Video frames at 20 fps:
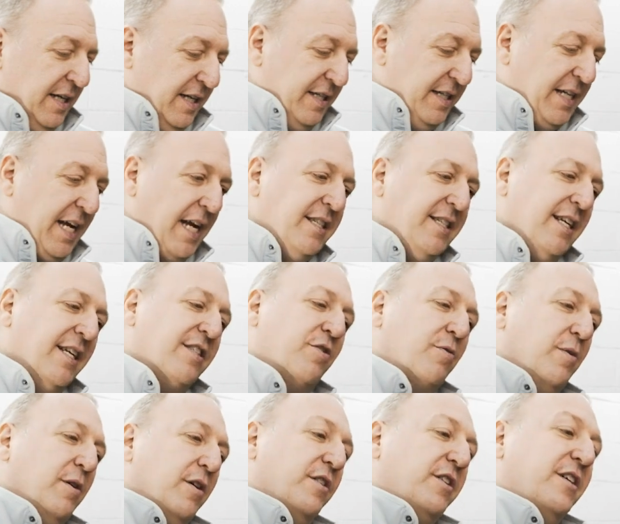The ACS
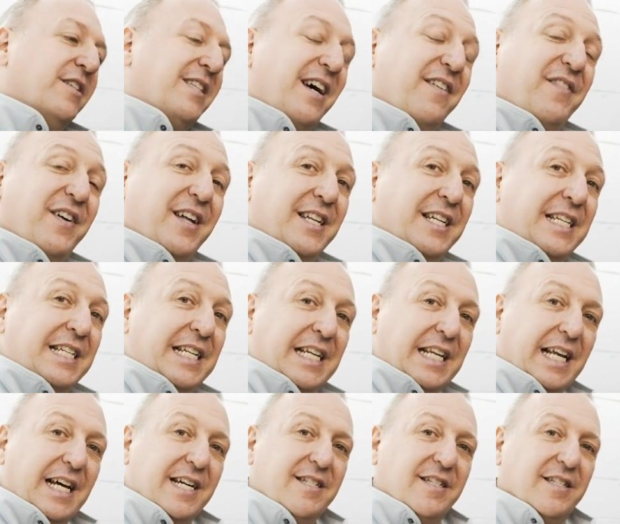grill does have LED
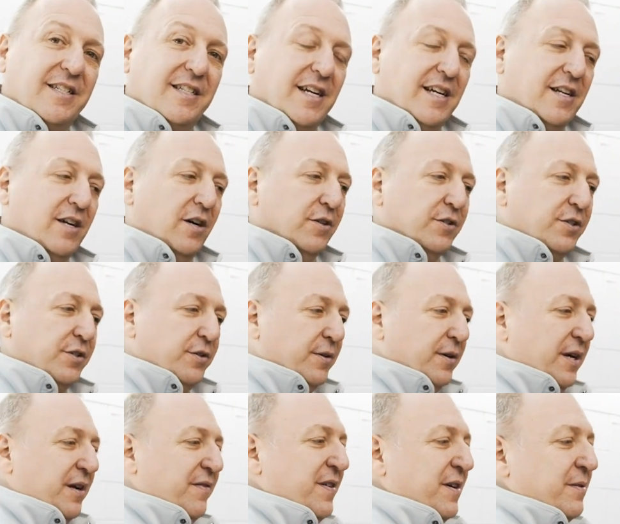lights and also
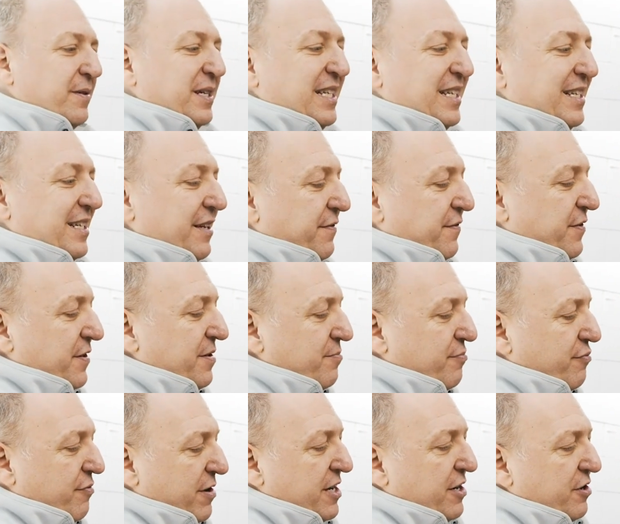a very different
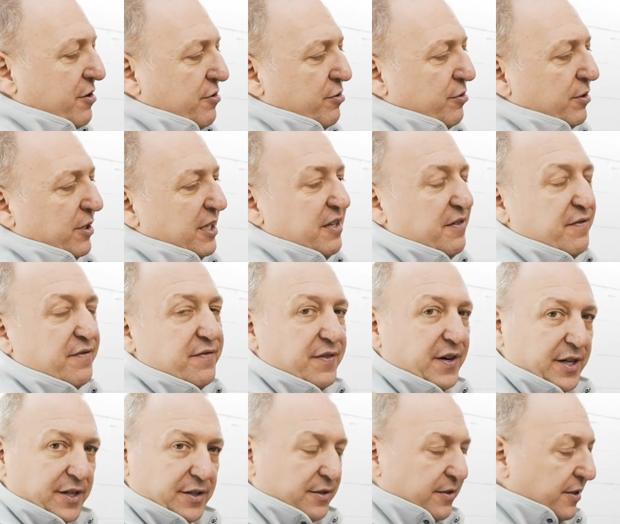brake cooling
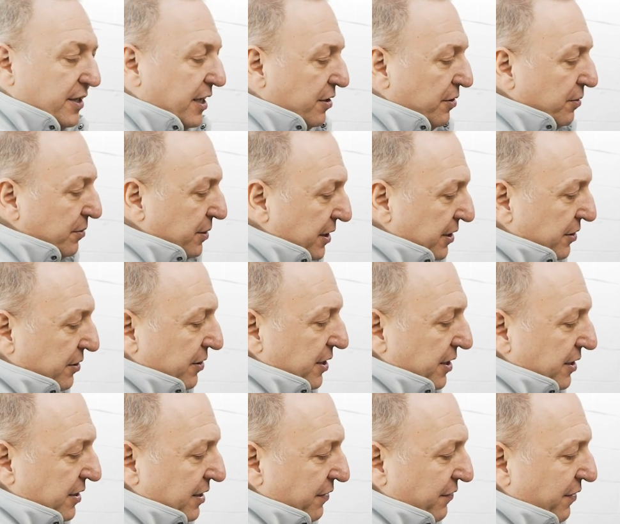funnel that goes into the
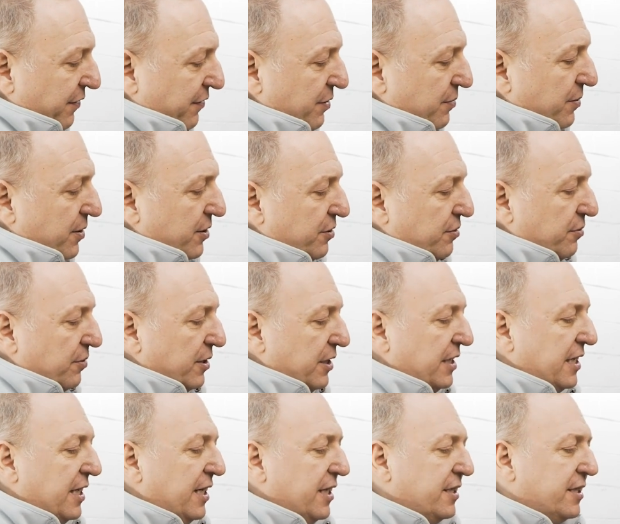Z51 cooling
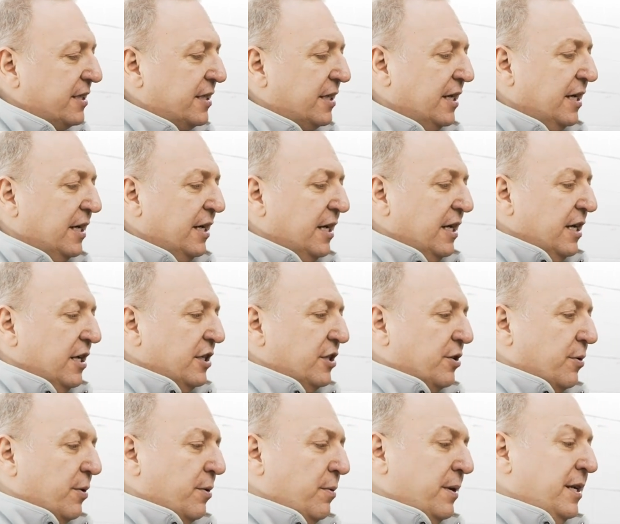ducts.
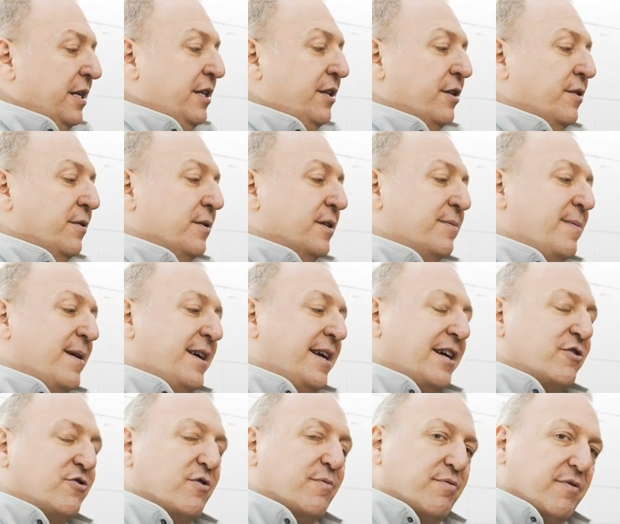So what we need to do is make
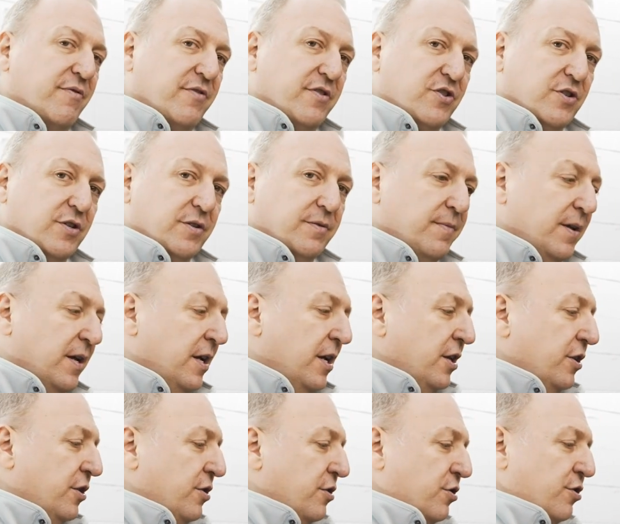extra provision.
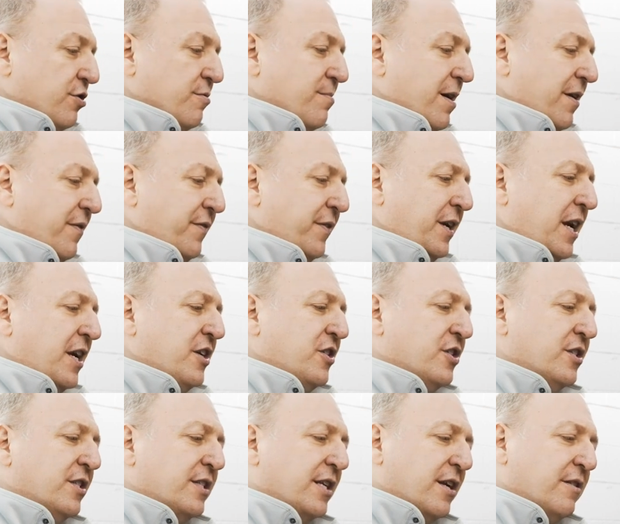There's two
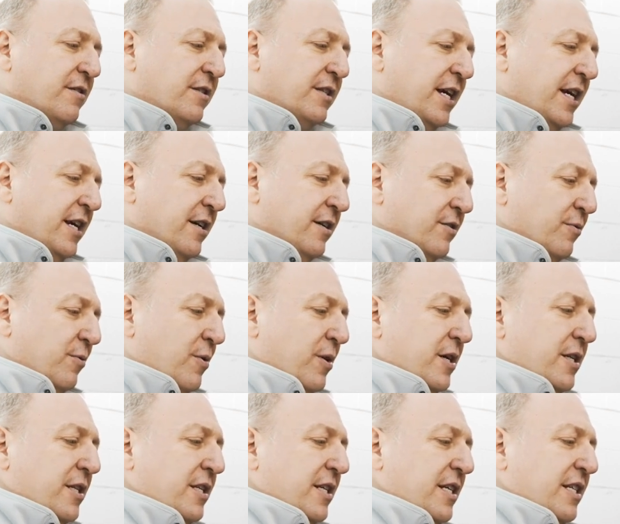modifications that are entailed.
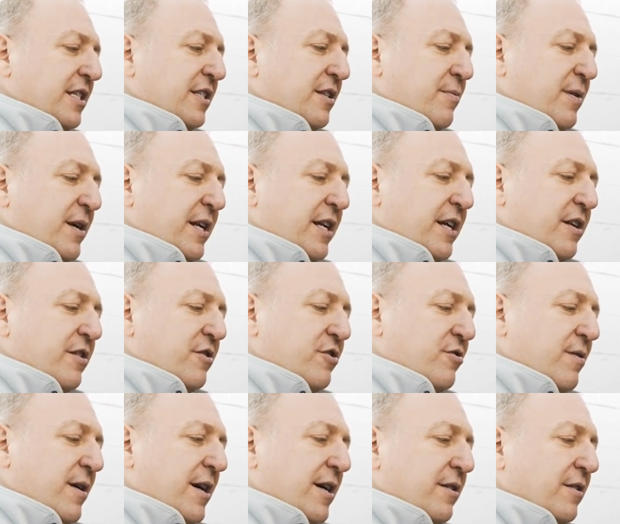One is the radiator
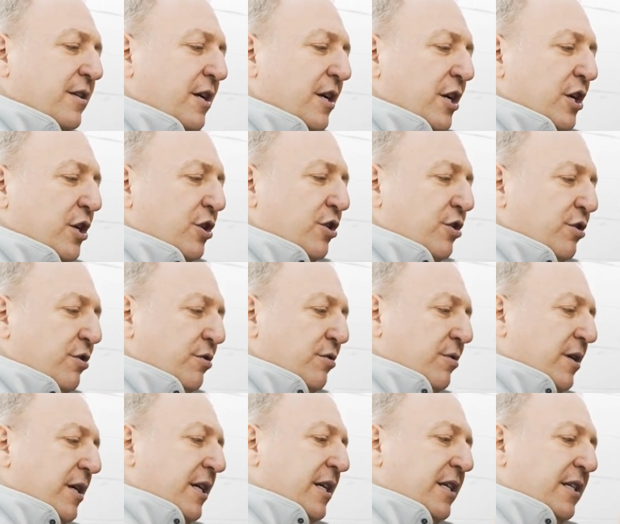shroud,
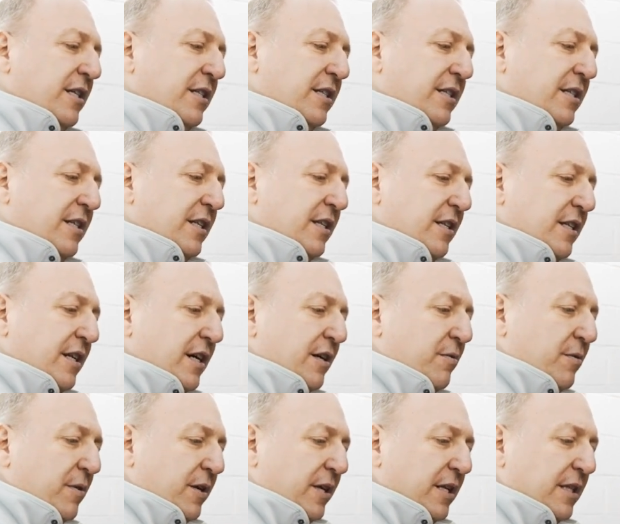two is the ductwork